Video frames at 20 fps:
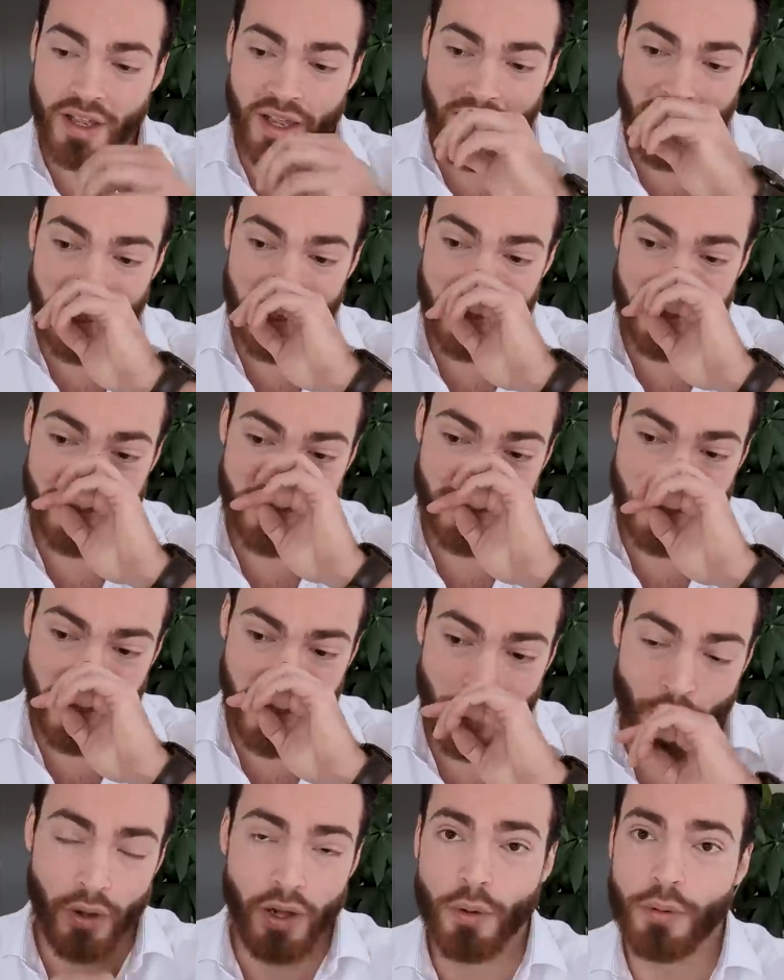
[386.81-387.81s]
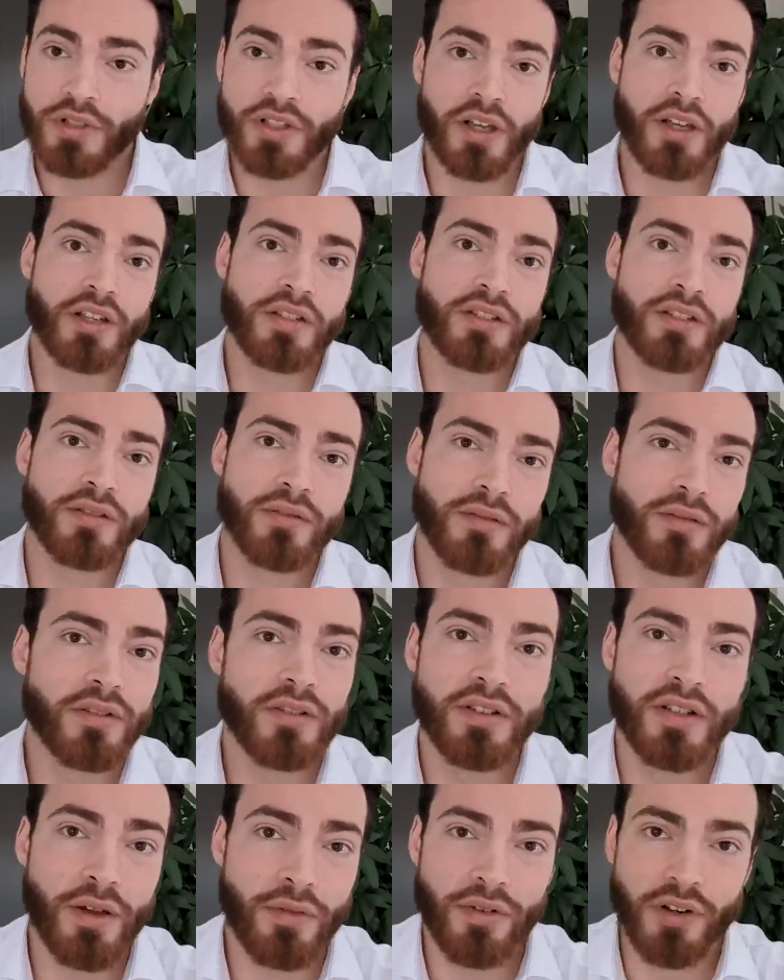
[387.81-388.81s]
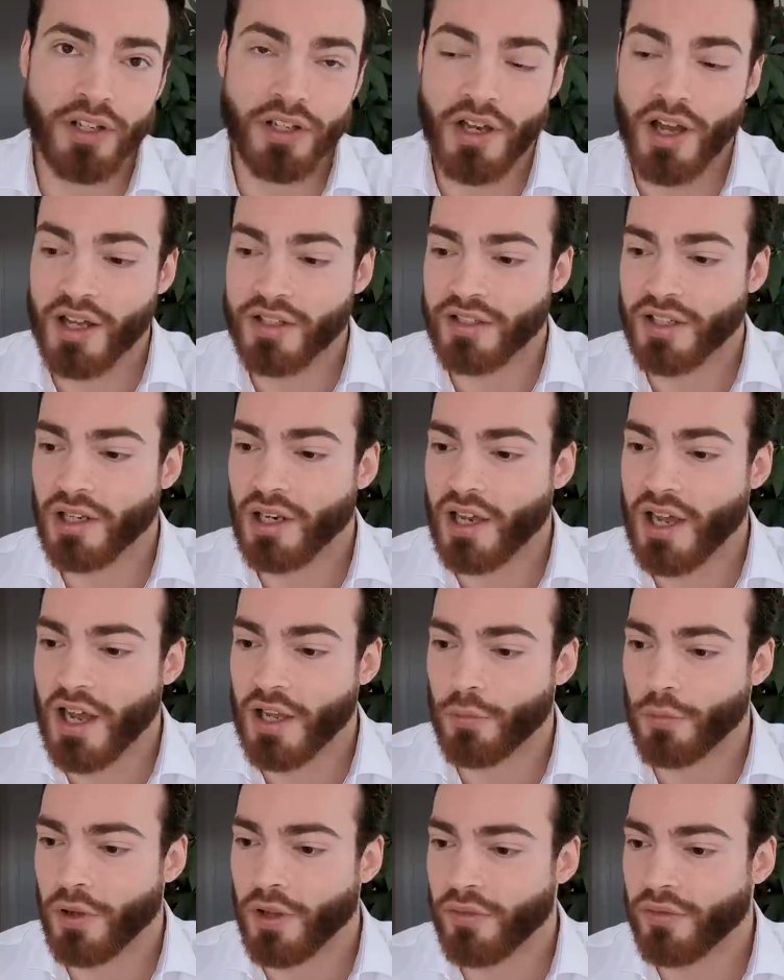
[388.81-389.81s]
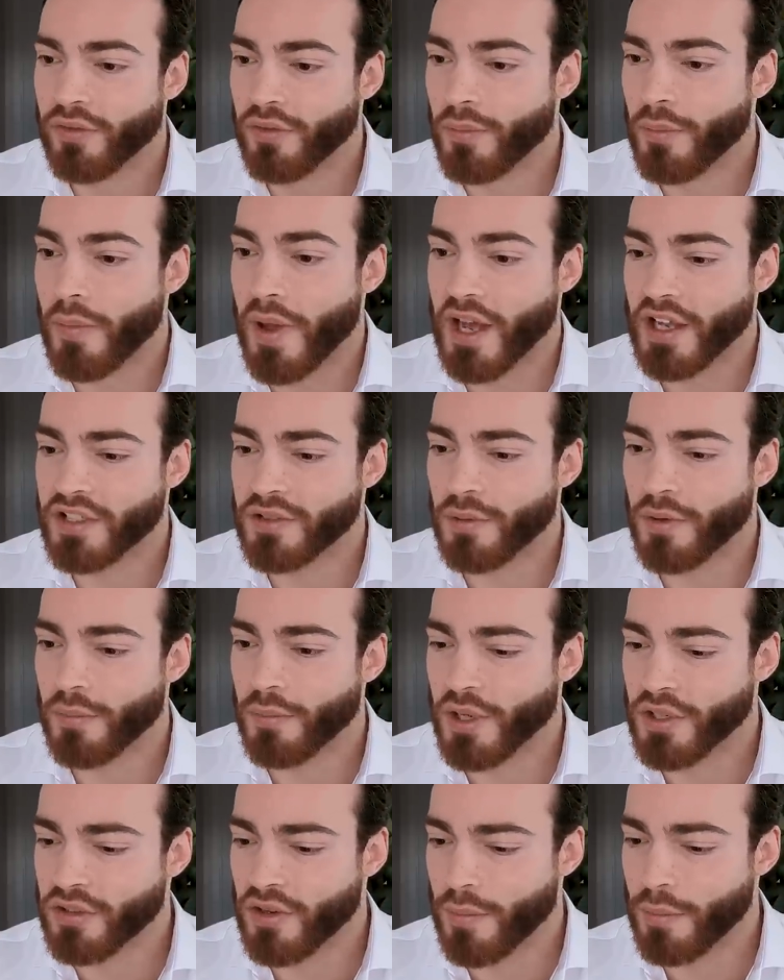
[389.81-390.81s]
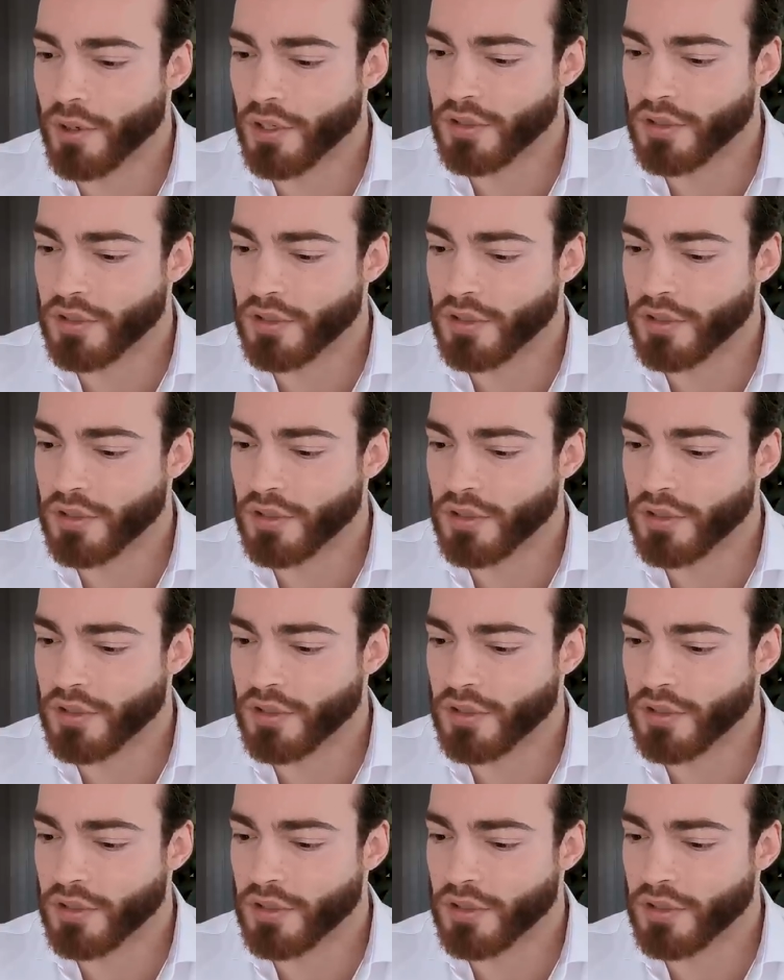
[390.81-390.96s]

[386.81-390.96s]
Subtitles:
And I would say it's definitely not in line with maximum muscle